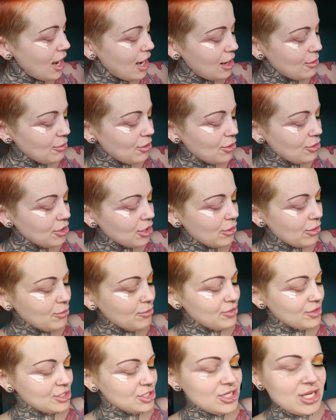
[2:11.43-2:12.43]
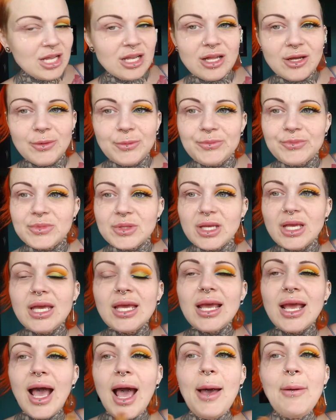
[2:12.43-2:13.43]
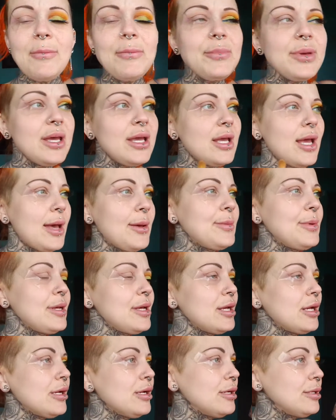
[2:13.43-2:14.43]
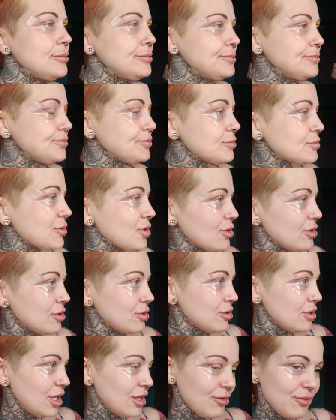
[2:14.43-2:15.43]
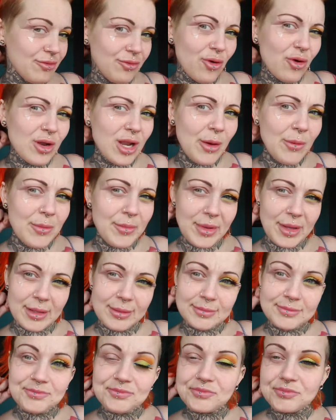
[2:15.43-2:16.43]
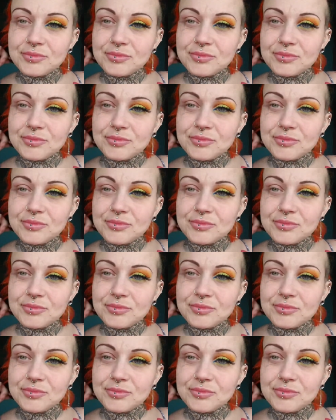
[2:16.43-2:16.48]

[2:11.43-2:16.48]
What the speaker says: And I'm going to go in with this yellow. It can be a bit, like, fall out a bit.